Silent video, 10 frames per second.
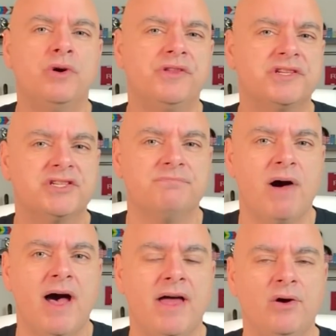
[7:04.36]
it with a
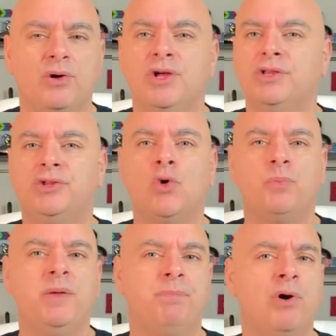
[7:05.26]
smile.
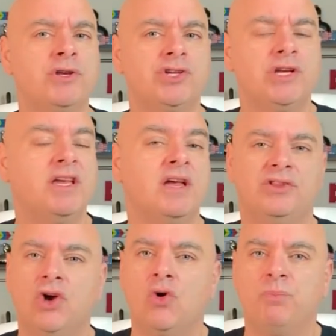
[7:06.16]
Don't be pushy,
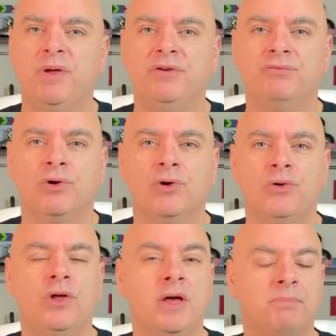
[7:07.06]
don't be
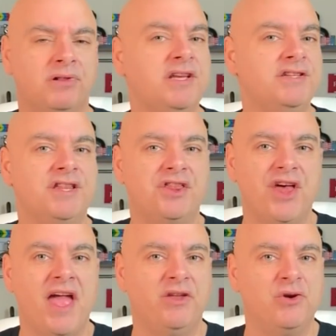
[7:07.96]
rude. Please and
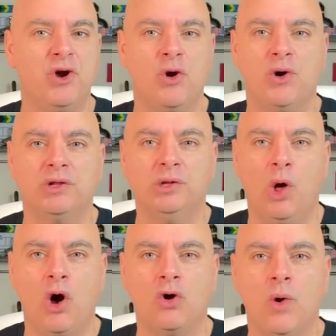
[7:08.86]
thank you go a
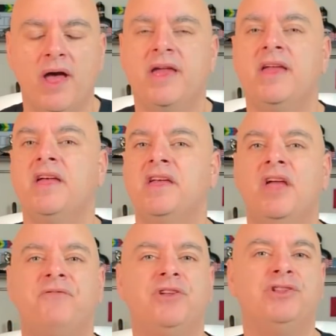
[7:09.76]
long way.
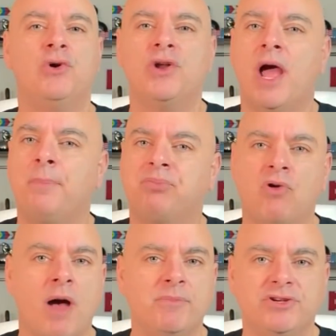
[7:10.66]
If you don't, I
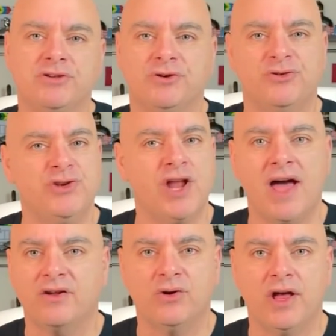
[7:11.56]
promise you they're
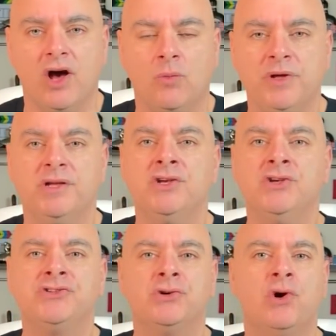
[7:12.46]
not going to help you.
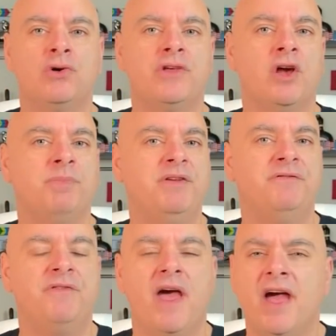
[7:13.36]
So go there,
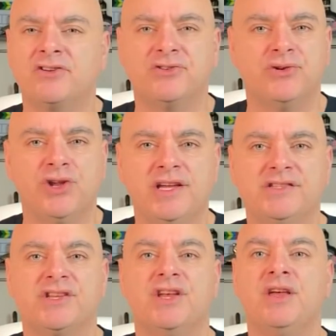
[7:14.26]
be extra
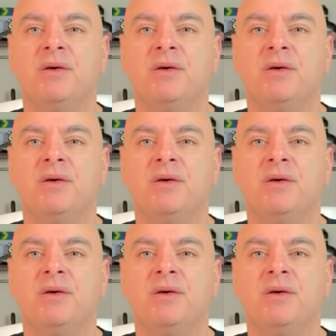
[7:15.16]
nice,